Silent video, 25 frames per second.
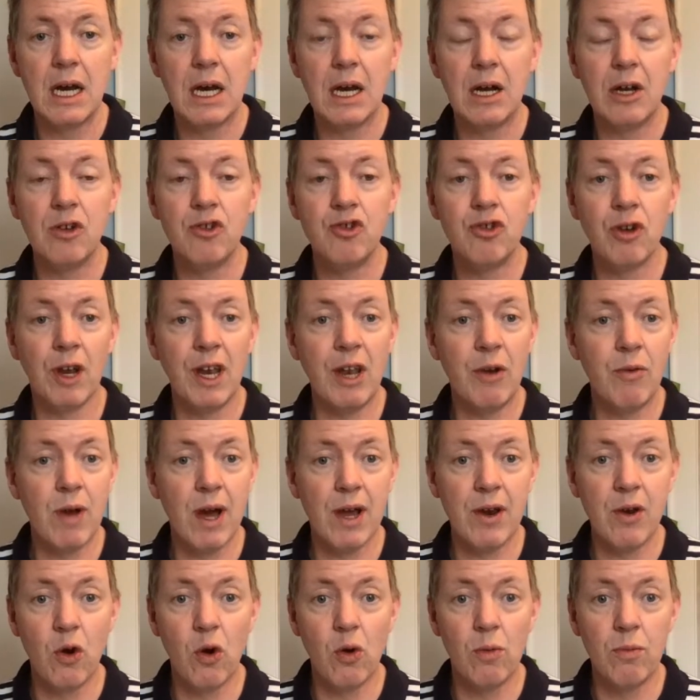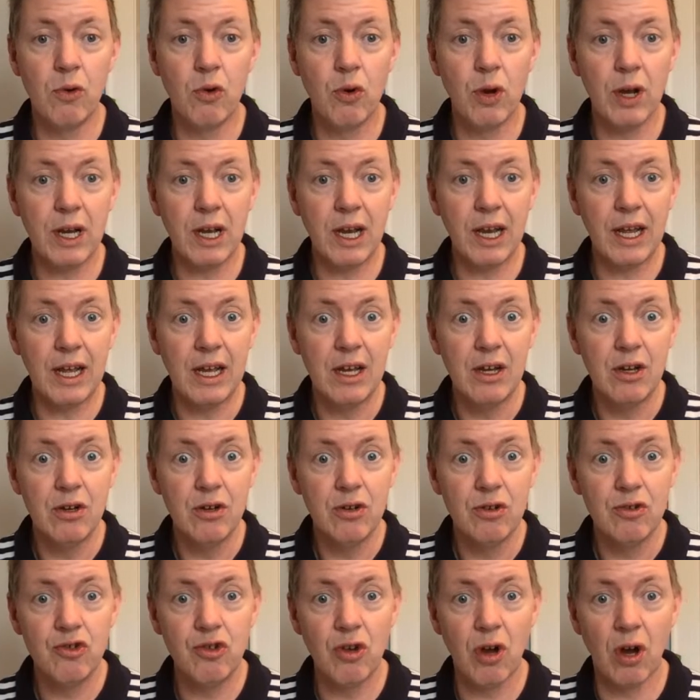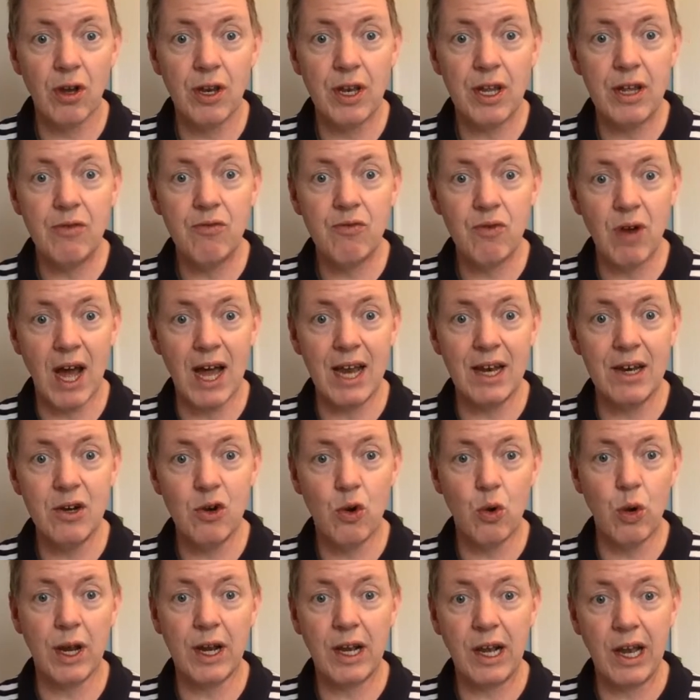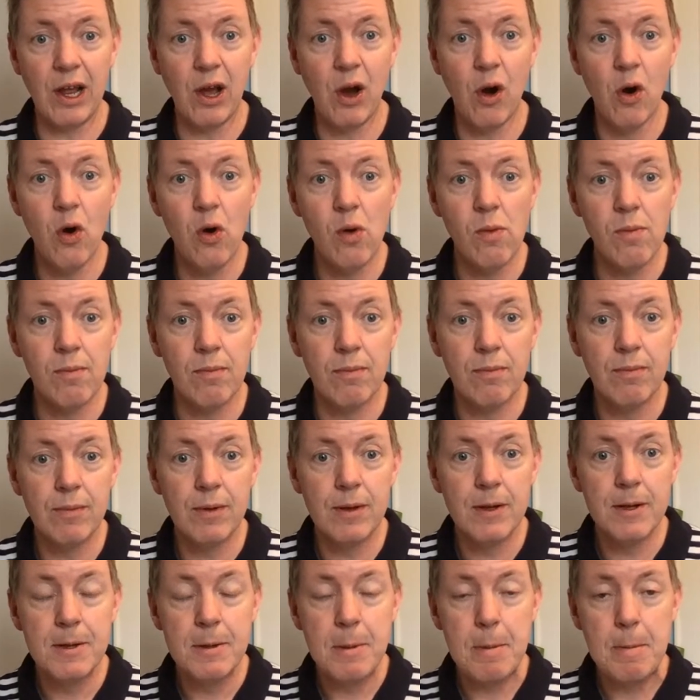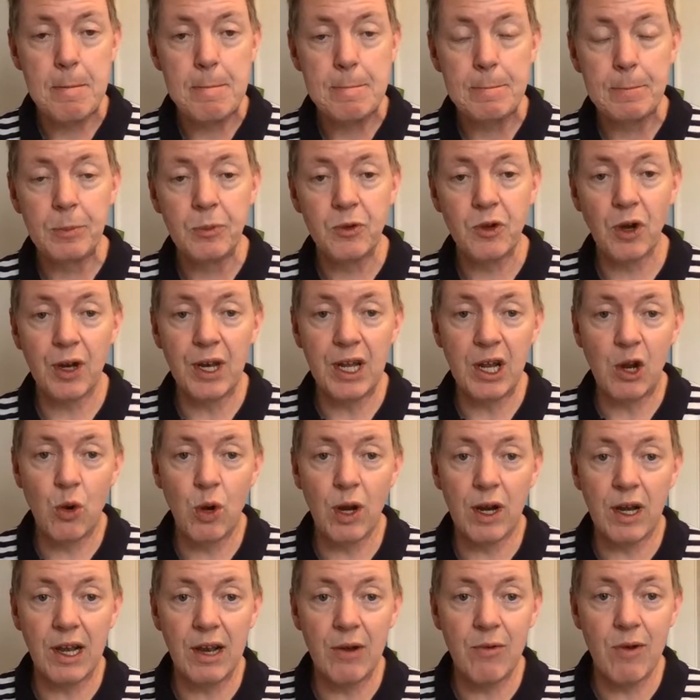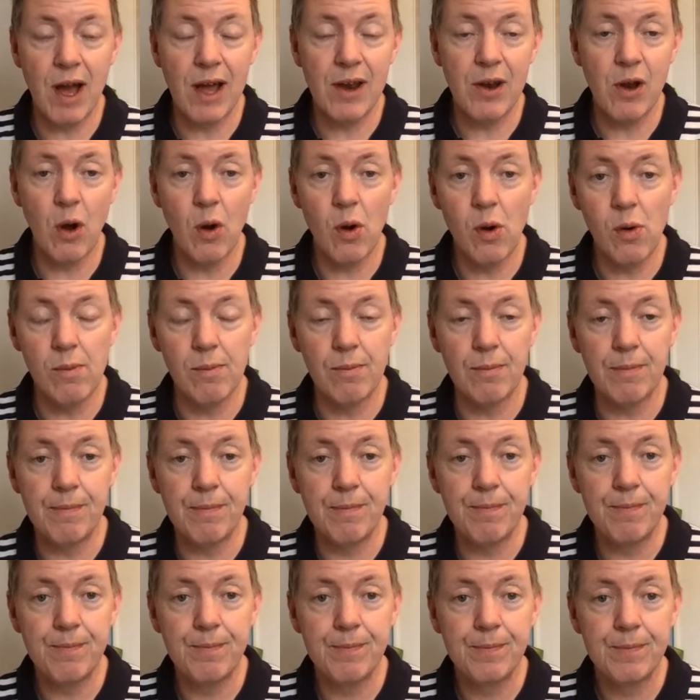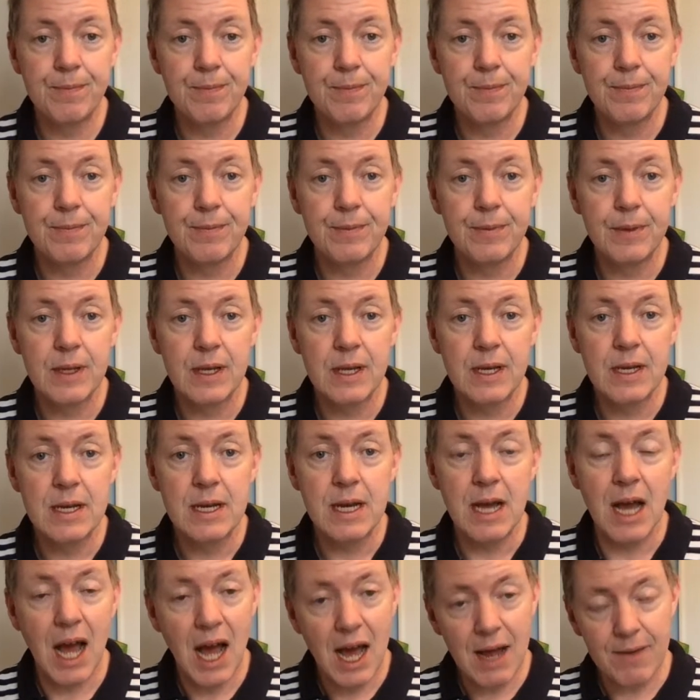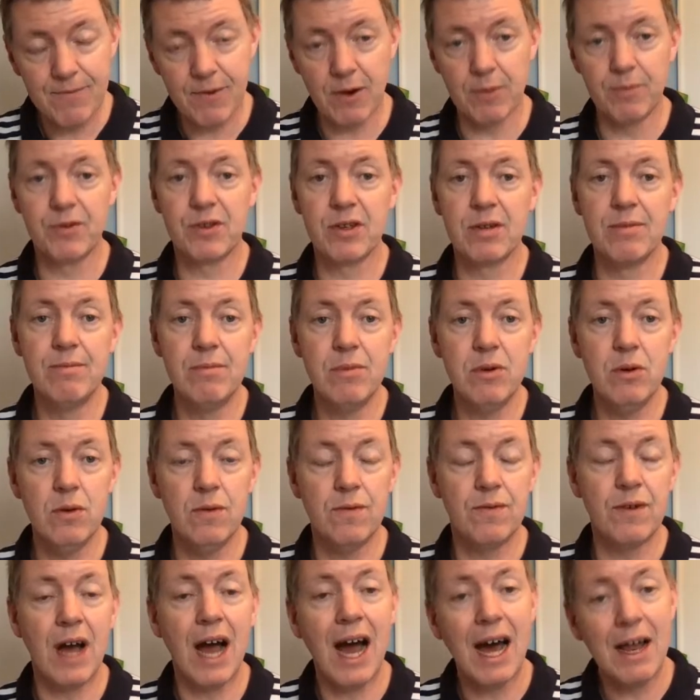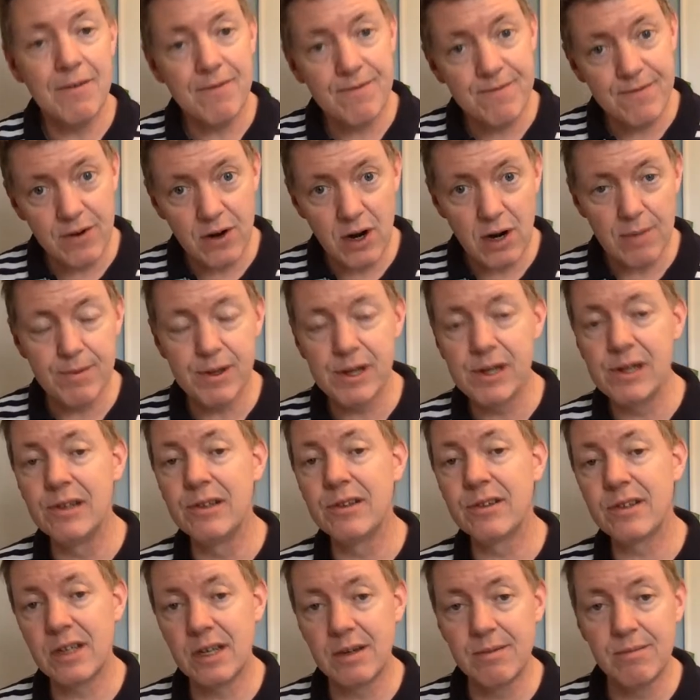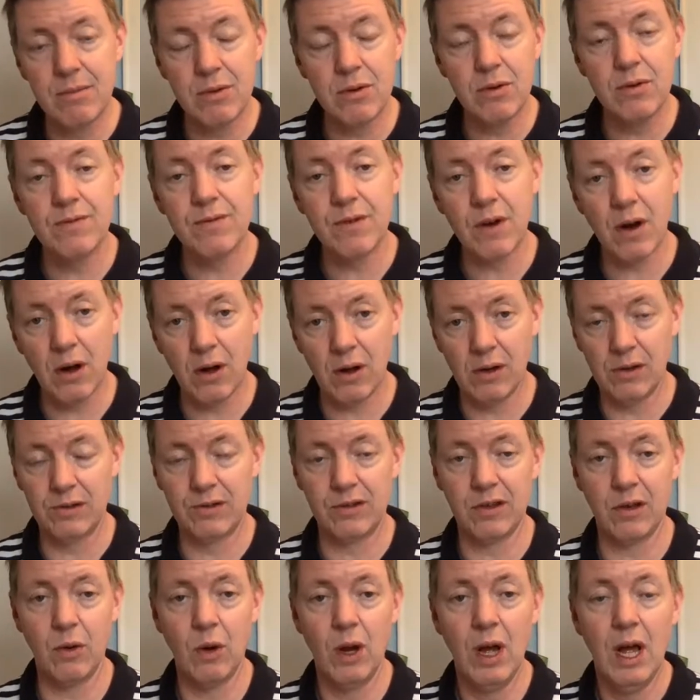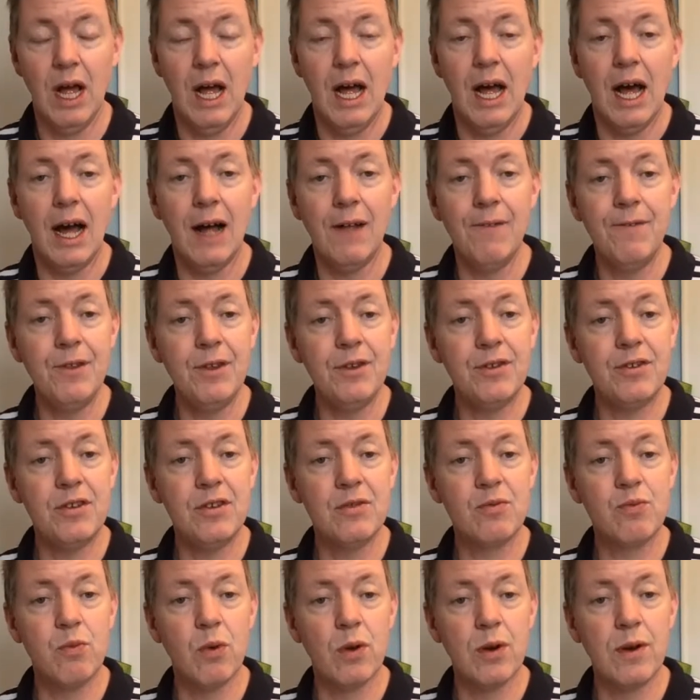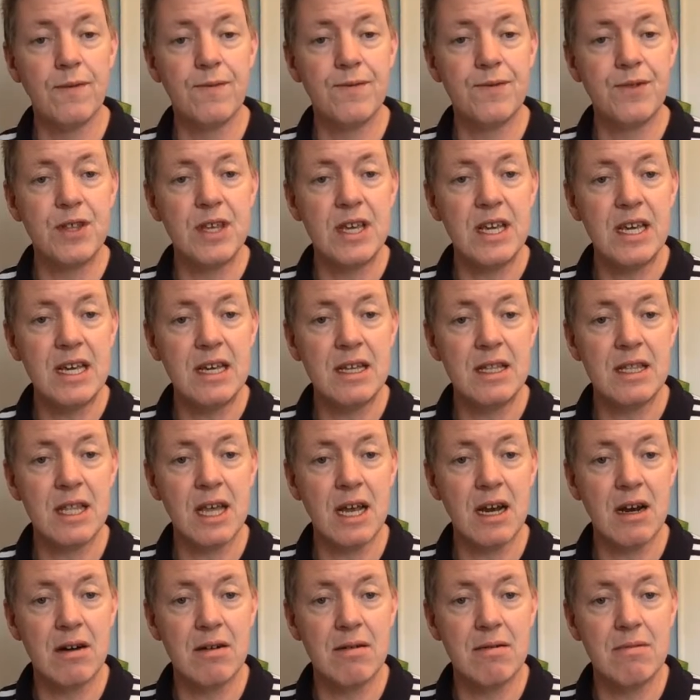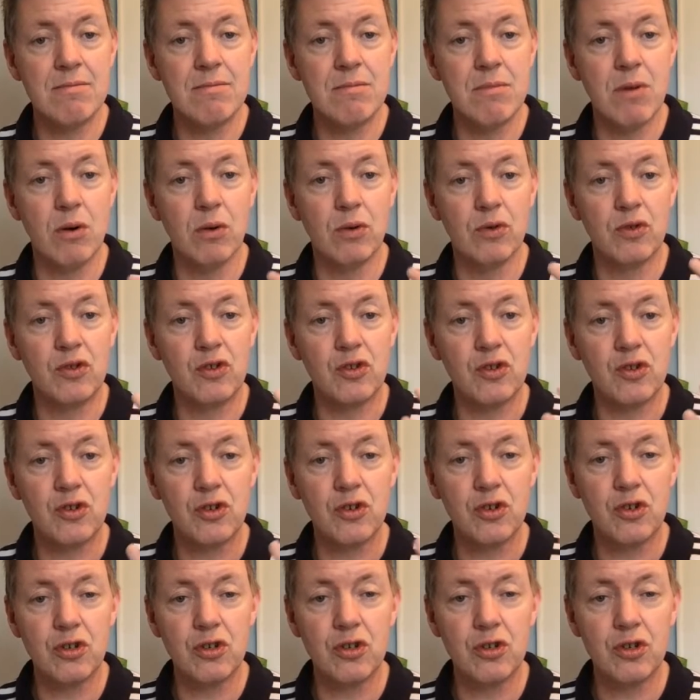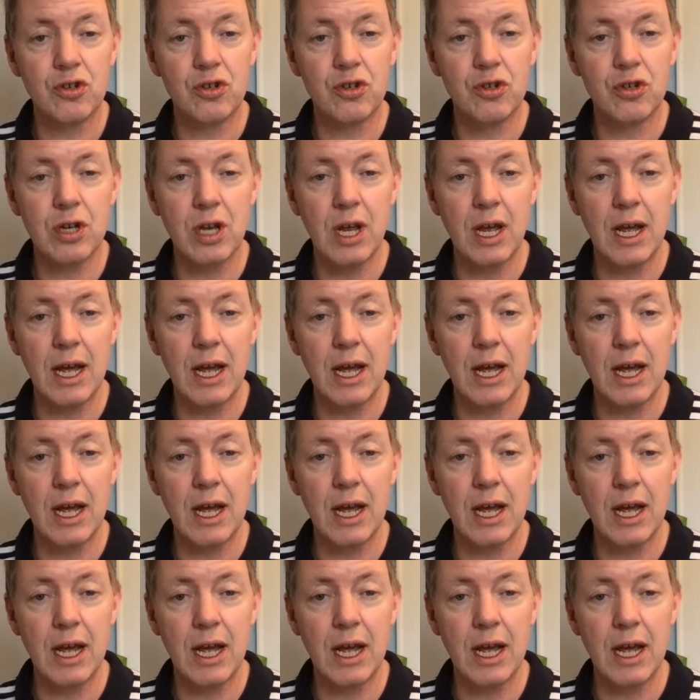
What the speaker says: Johnny ran home quickly. Johnny ran quickly home. Johnny quickly ran home. Adverbs can move. Adverbials can move also. And this is one of their most